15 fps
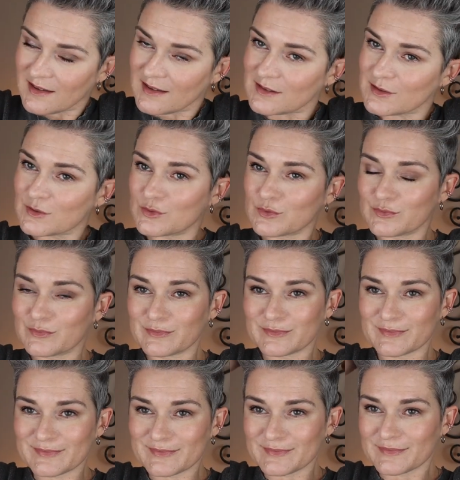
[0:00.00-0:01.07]

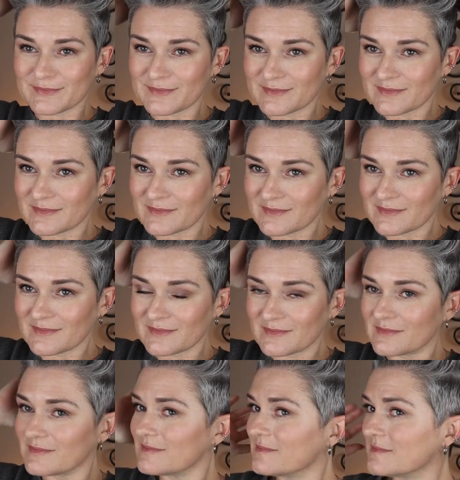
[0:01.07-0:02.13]

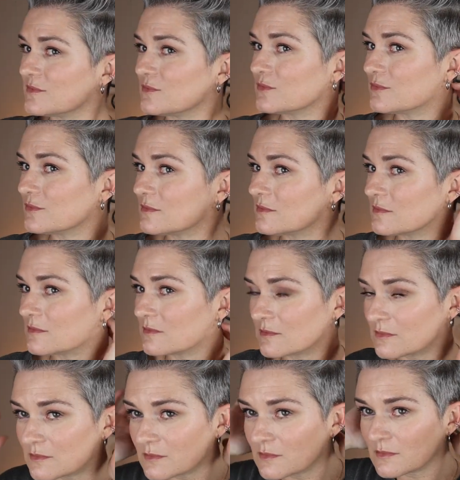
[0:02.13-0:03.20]

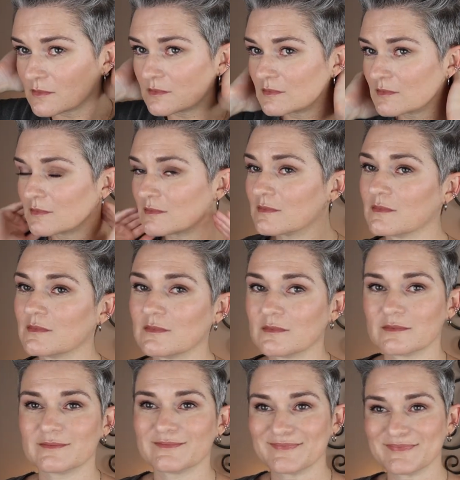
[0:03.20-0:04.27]
No one is speaking in this clip.